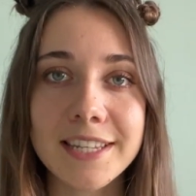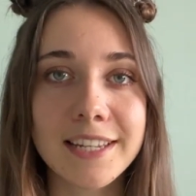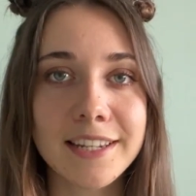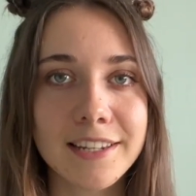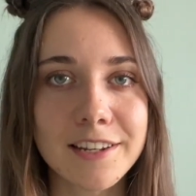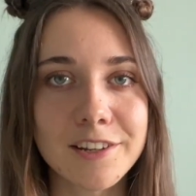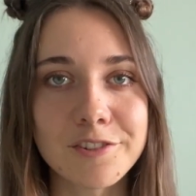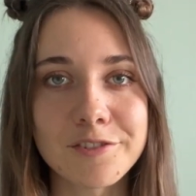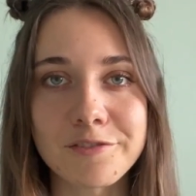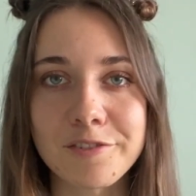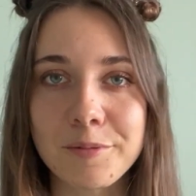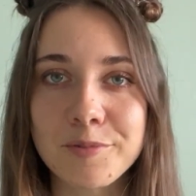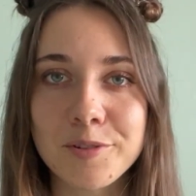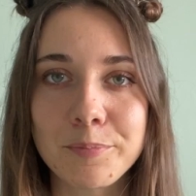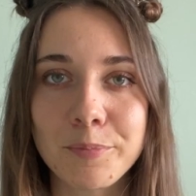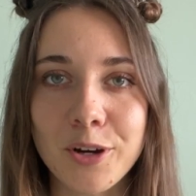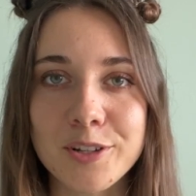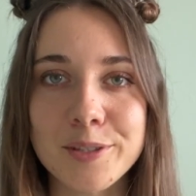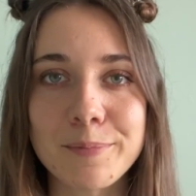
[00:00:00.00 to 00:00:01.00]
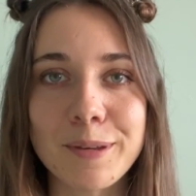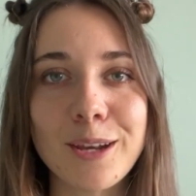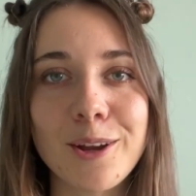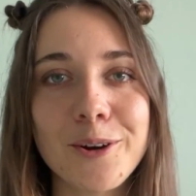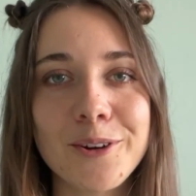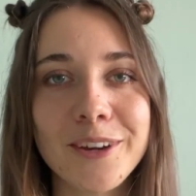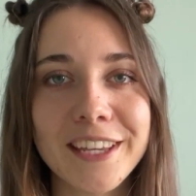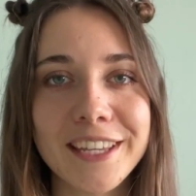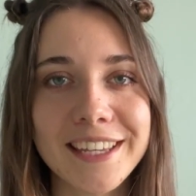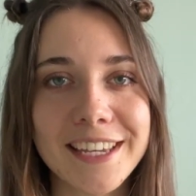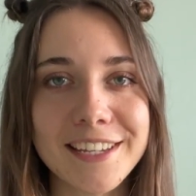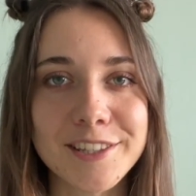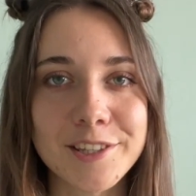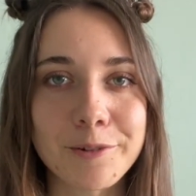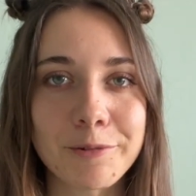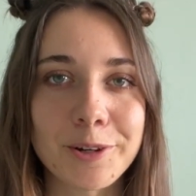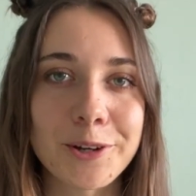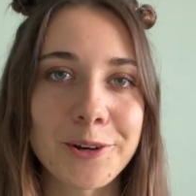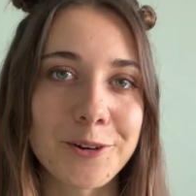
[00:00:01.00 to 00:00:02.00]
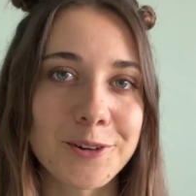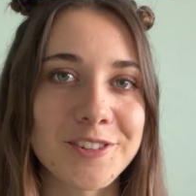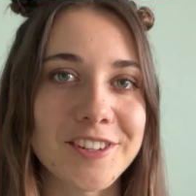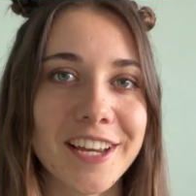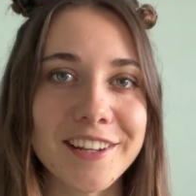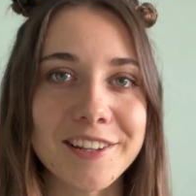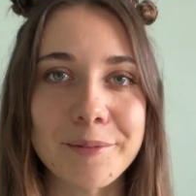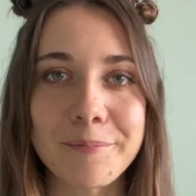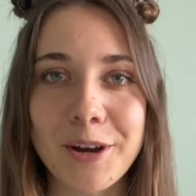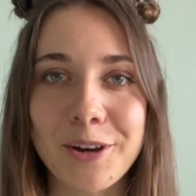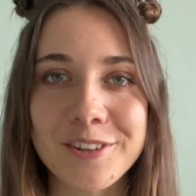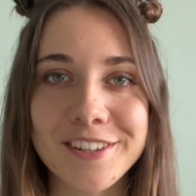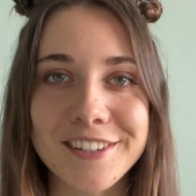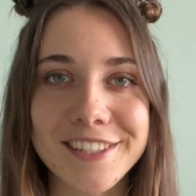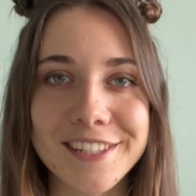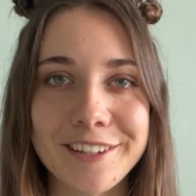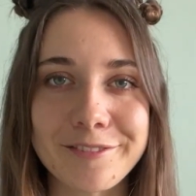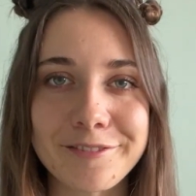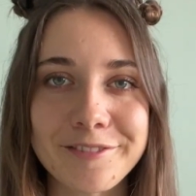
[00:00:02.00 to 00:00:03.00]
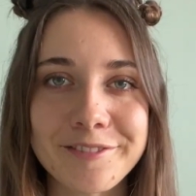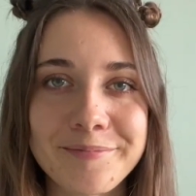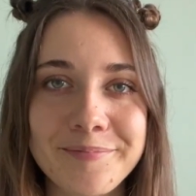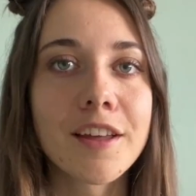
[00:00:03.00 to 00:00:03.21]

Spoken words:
in the description box below in case you wanna go check them out yourself.